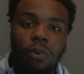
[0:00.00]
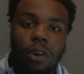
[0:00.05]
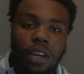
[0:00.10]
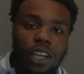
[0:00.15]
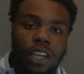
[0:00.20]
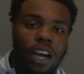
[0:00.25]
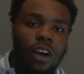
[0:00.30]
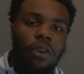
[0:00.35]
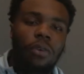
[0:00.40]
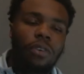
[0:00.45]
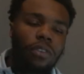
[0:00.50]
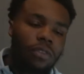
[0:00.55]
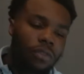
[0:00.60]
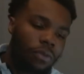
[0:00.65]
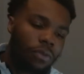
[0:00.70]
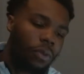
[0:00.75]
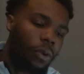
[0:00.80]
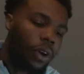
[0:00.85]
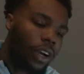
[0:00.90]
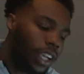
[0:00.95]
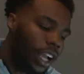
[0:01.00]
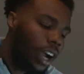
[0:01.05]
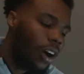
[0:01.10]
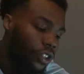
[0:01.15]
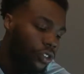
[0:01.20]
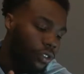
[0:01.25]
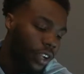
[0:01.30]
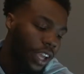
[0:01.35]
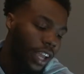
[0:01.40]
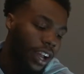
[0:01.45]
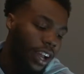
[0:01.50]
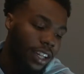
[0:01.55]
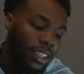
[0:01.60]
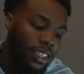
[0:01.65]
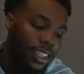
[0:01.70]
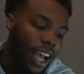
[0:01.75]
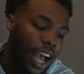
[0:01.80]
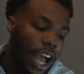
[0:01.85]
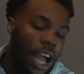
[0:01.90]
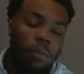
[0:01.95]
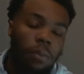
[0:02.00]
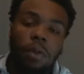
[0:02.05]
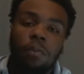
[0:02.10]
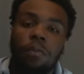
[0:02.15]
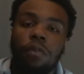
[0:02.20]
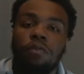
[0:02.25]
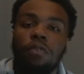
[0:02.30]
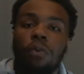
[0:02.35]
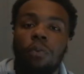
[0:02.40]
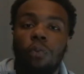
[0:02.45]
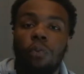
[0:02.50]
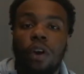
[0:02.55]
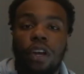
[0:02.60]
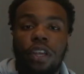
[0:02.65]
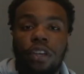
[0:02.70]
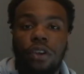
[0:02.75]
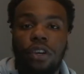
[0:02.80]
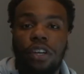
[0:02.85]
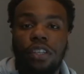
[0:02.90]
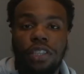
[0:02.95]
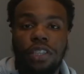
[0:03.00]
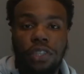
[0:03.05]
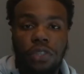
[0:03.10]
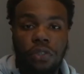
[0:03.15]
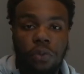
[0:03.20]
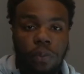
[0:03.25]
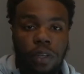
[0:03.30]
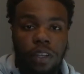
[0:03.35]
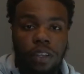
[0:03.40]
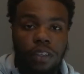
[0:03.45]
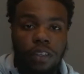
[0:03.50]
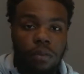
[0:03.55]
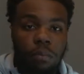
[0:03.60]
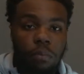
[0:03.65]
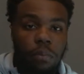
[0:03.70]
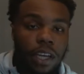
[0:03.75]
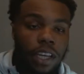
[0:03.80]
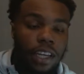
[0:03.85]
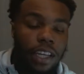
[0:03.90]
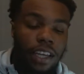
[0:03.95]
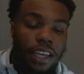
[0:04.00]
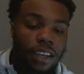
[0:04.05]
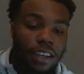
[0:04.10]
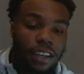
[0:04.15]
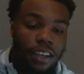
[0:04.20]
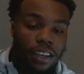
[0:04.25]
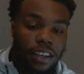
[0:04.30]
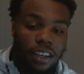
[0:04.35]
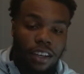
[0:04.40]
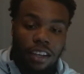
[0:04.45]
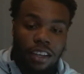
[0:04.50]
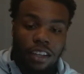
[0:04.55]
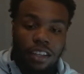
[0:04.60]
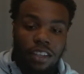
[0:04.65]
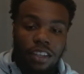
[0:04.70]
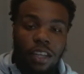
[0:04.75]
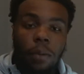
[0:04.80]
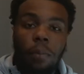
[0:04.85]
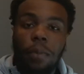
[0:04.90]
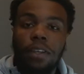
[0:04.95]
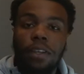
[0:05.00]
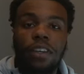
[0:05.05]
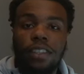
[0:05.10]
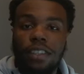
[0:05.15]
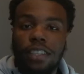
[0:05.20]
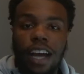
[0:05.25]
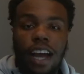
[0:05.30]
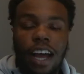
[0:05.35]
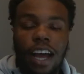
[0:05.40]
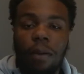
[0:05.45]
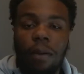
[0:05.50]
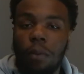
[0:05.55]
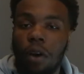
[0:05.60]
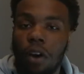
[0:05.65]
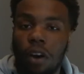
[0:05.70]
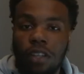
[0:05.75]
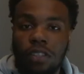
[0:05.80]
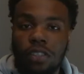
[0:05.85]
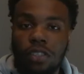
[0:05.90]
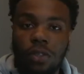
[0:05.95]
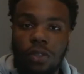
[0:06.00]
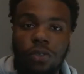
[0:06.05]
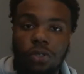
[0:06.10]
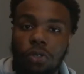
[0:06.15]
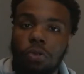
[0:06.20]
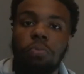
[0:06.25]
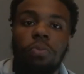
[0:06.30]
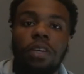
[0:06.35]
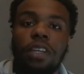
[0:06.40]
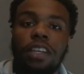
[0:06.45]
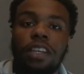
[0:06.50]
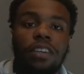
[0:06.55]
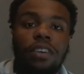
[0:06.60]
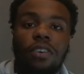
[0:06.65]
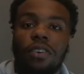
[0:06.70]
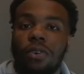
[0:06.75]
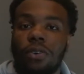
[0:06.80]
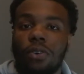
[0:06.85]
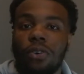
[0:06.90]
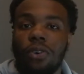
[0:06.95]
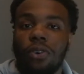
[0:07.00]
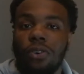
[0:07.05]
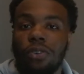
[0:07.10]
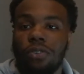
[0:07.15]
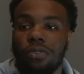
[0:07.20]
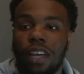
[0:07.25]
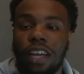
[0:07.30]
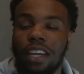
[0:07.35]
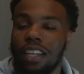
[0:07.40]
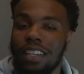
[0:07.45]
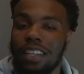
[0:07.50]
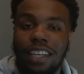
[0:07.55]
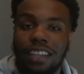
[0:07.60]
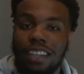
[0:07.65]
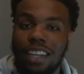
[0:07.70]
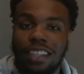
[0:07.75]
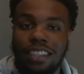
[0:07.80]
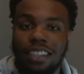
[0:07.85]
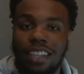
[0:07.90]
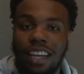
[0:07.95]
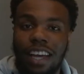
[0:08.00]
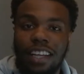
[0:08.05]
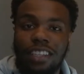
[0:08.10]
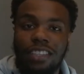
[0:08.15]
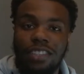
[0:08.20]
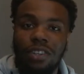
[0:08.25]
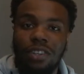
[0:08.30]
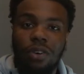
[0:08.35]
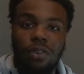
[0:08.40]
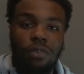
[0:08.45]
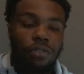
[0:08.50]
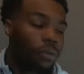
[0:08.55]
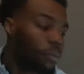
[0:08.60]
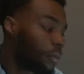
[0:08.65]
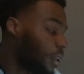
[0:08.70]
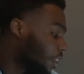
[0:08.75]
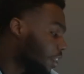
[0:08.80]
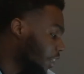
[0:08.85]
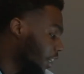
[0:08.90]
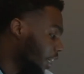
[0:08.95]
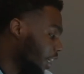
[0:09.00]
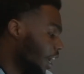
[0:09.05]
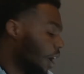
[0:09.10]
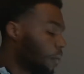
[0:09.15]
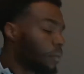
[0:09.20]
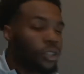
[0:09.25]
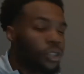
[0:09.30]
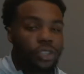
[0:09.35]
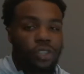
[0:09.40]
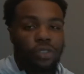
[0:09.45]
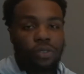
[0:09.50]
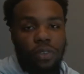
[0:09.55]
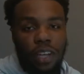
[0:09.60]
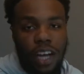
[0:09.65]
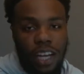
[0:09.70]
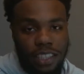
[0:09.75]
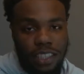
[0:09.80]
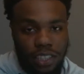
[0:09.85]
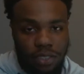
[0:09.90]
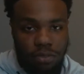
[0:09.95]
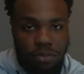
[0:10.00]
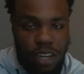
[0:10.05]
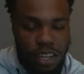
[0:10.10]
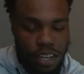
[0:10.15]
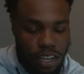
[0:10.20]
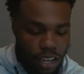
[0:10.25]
work out work out create a time limit from what you're consuming meaning limit your time on social media or anything like that. So for me, look it, I'm gonna show you guys this right